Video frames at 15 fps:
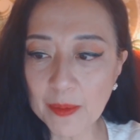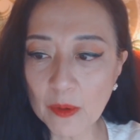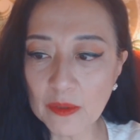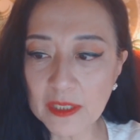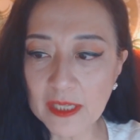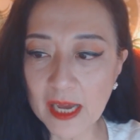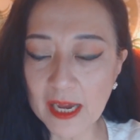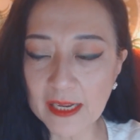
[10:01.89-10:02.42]

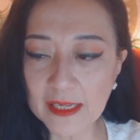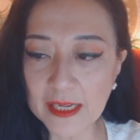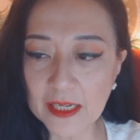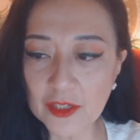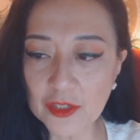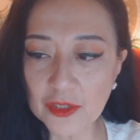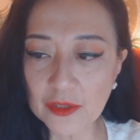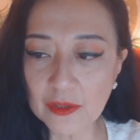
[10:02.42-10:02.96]
Both sides
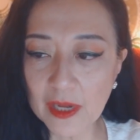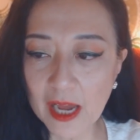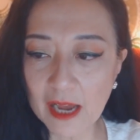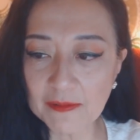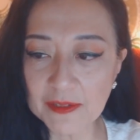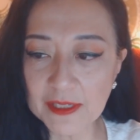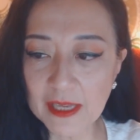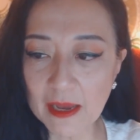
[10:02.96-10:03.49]
need to
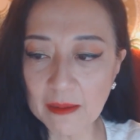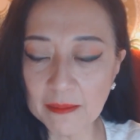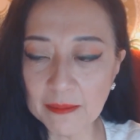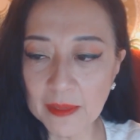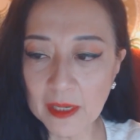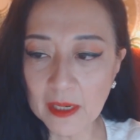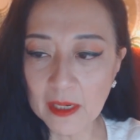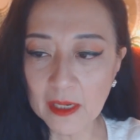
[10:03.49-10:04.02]
have some